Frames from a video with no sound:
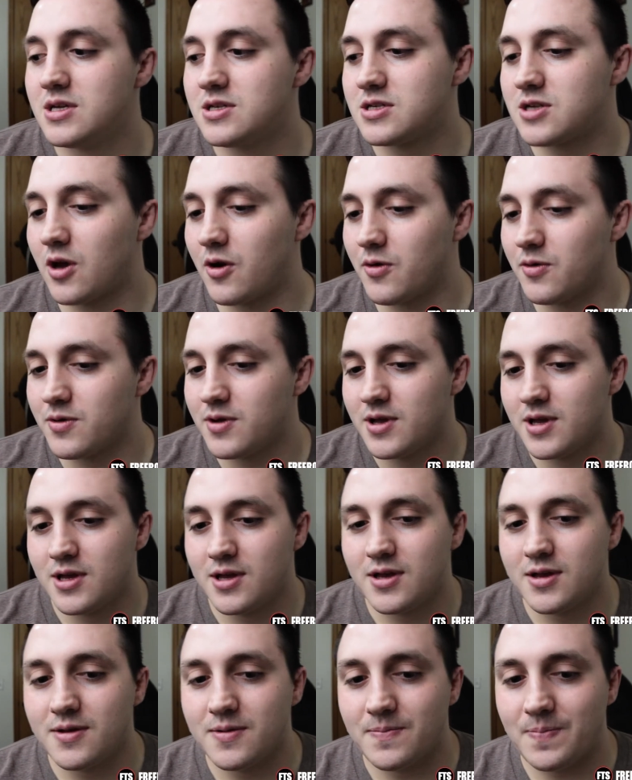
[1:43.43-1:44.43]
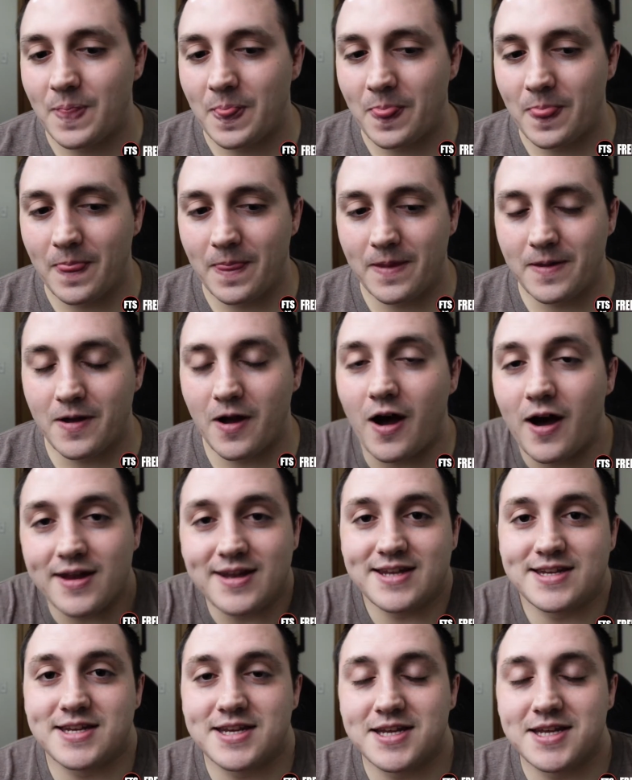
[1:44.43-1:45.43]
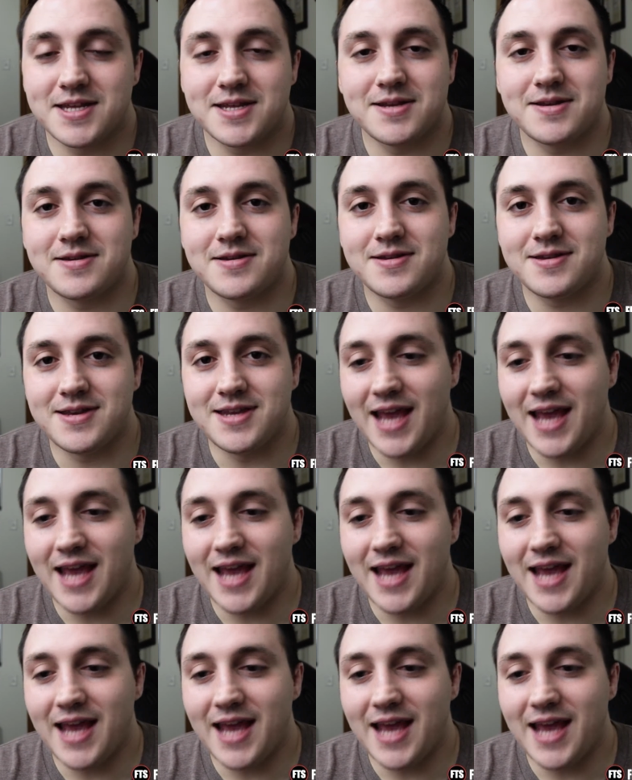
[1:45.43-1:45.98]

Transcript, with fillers: So honestly,